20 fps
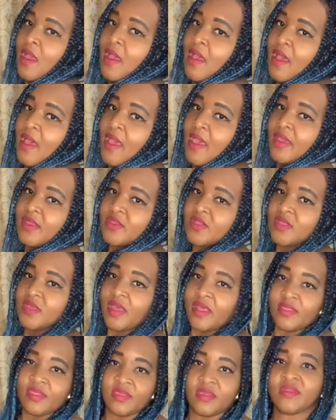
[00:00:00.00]
I actually
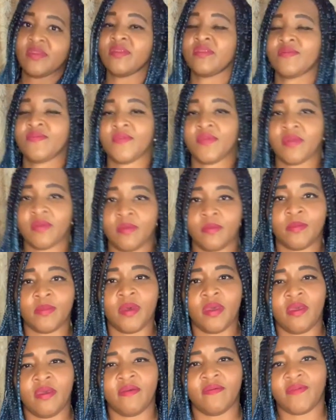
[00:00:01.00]
got this from
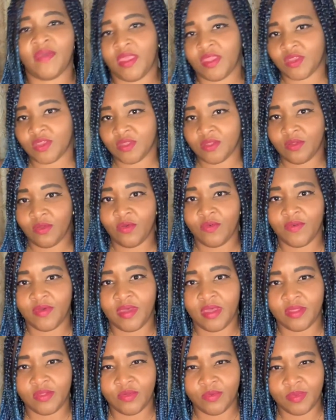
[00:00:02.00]
Fashion Nova,
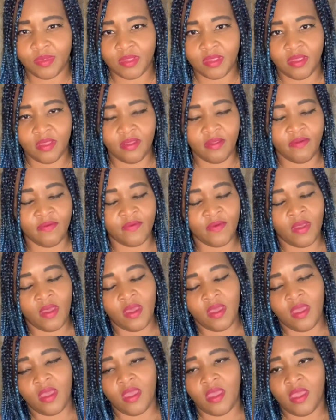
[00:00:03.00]
I do believe,
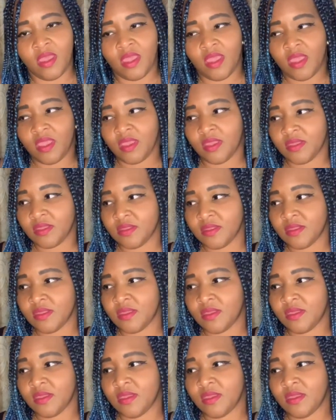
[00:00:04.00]
and
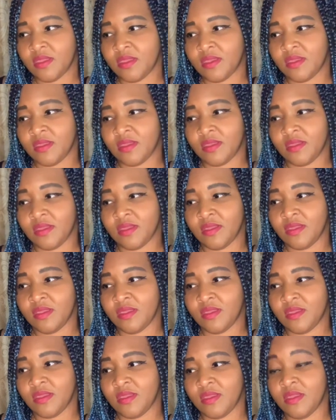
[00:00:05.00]

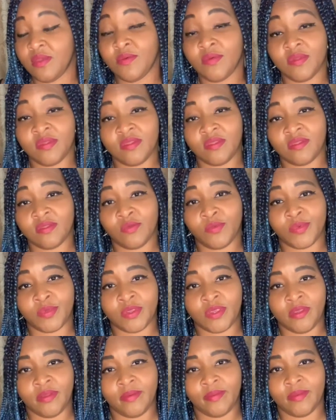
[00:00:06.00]
it was super
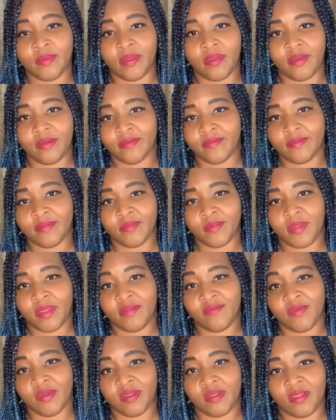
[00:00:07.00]
cheap. Yeah, I'm not
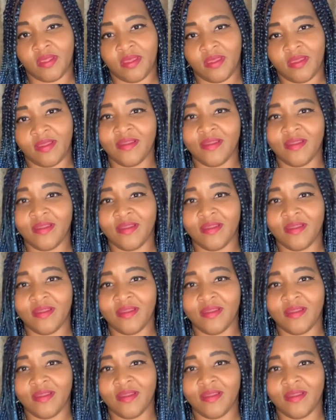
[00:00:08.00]
even gonna lie.